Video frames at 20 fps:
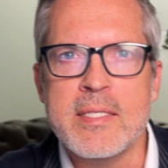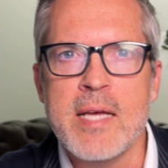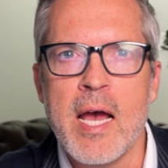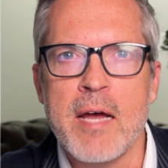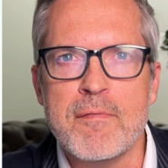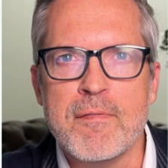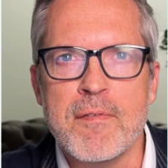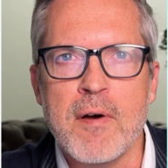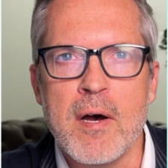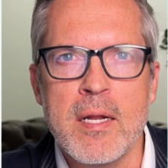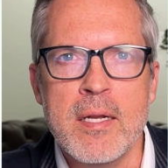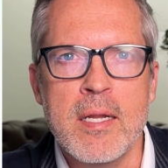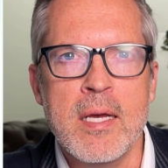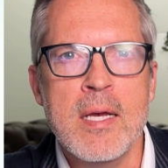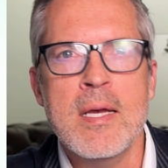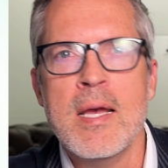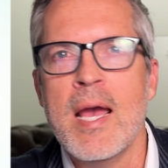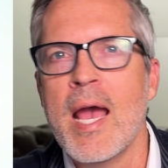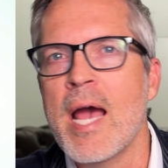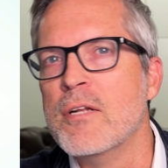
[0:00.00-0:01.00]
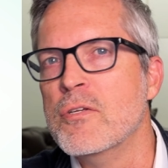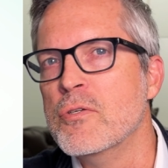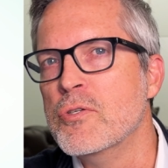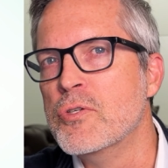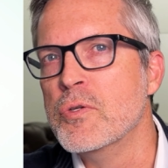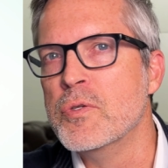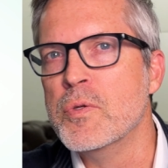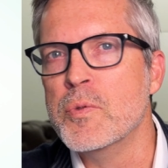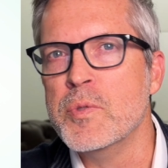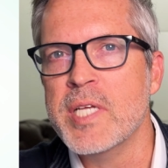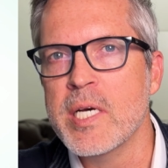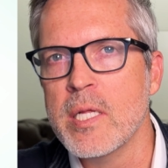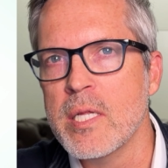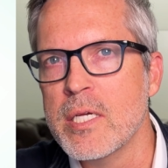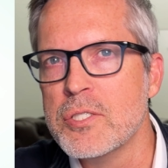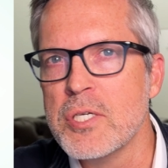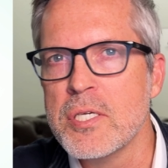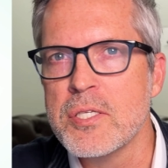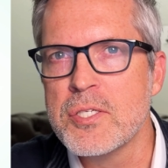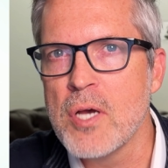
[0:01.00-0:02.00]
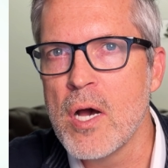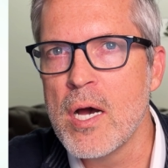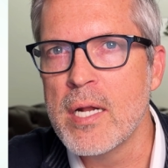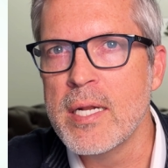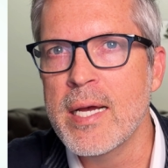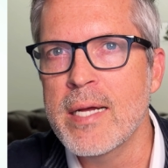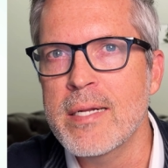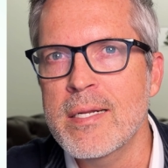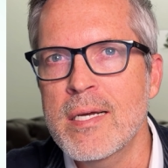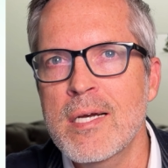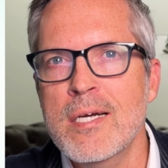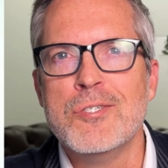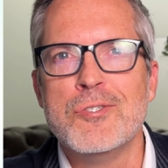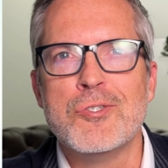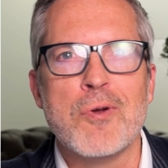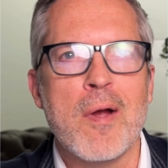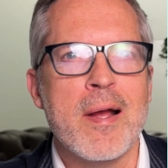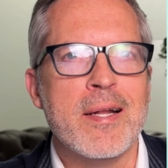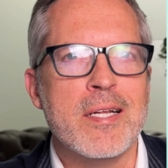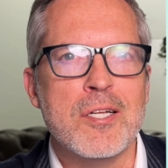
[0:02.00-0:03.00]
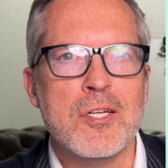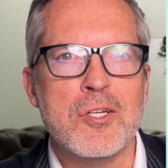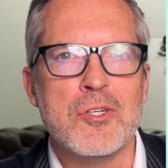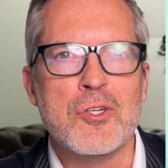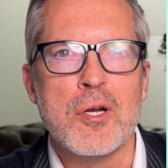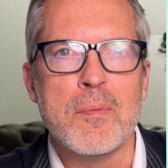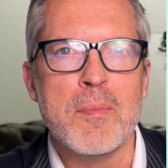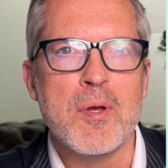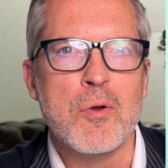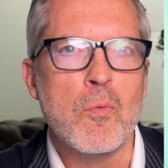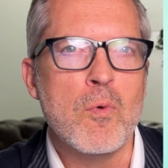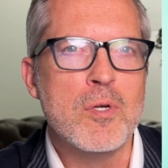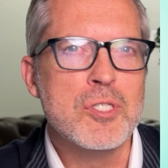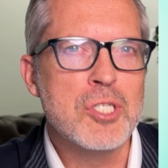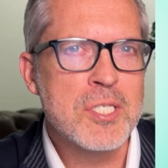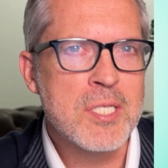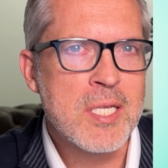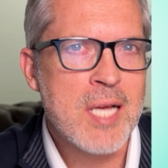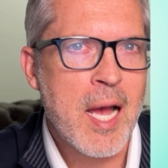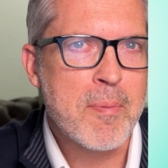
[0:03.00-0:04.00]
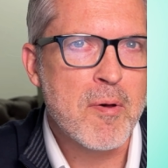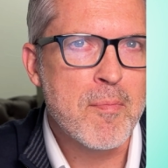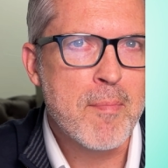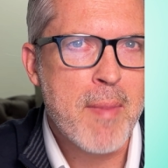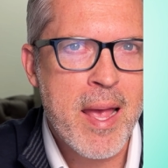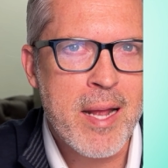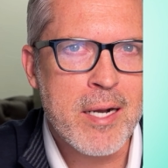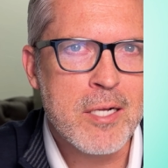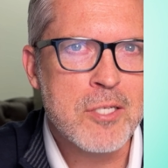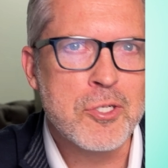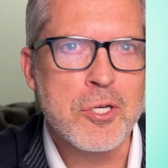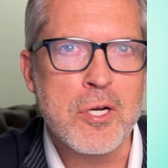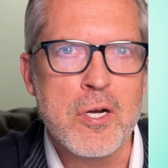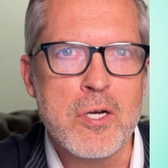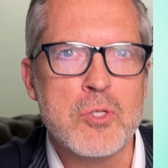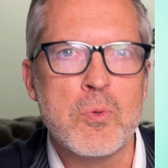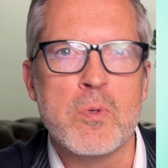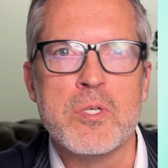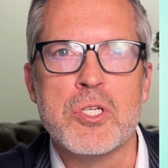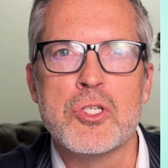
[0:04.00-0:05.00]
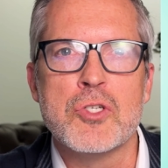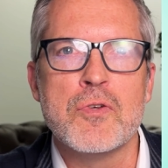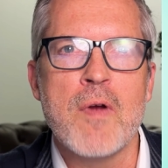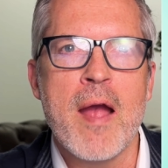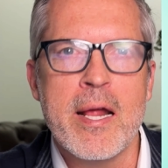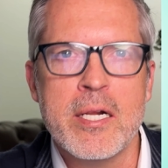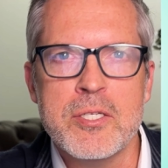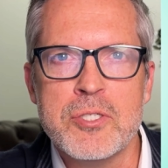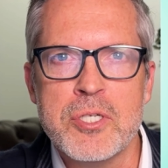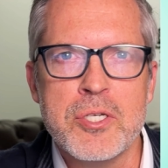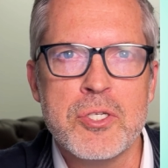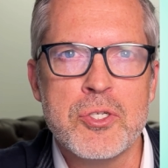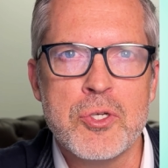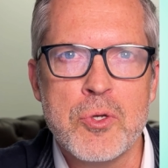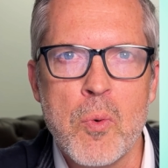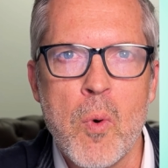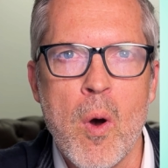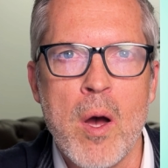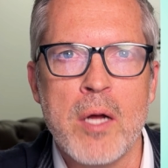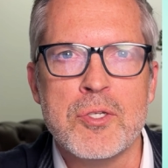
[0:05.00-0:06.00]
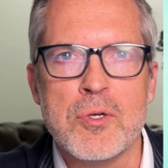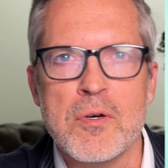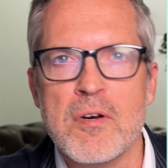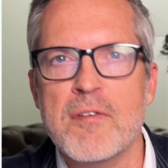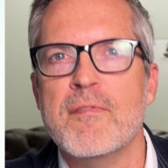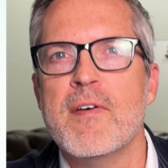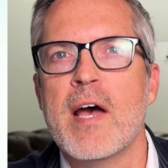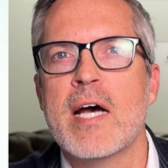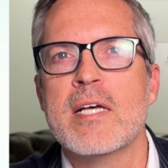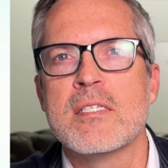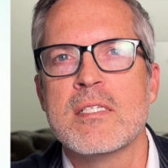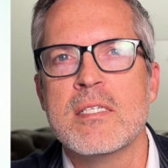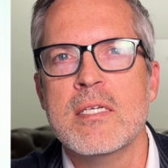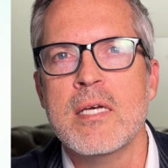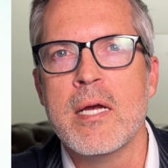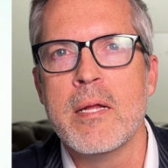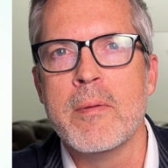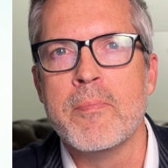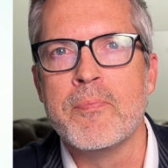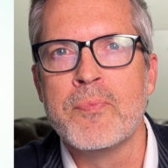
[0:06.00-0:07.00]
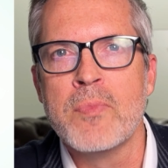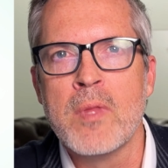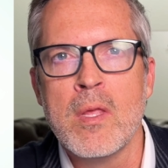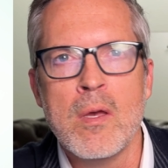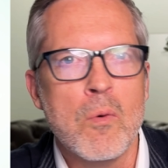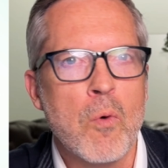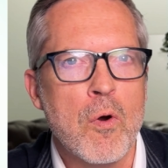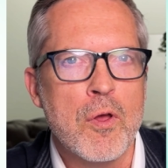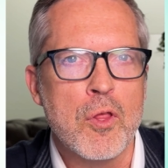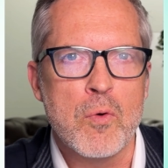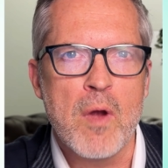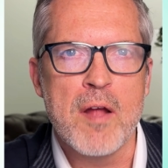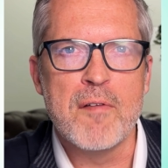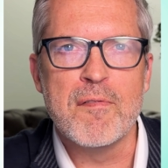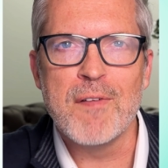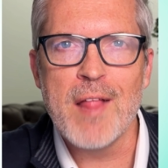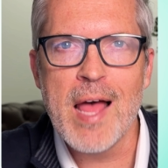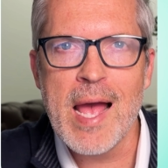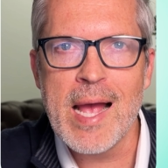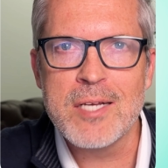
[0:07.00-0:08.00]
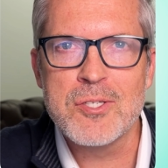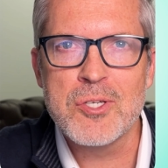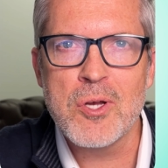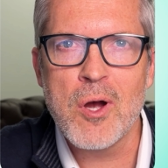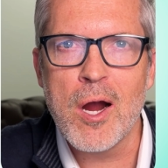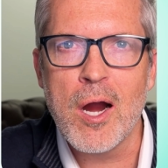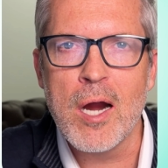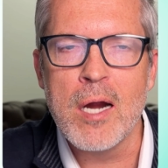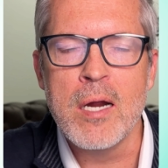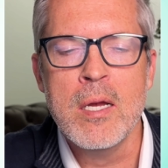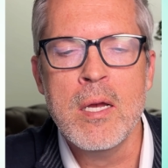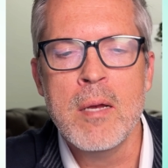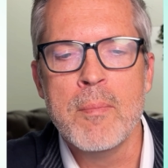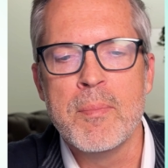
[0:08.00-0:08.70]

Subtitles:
debt fund, how to do due diligence on it, trying to determine which type of managers, which strategies you want to invest in, where the red flags are.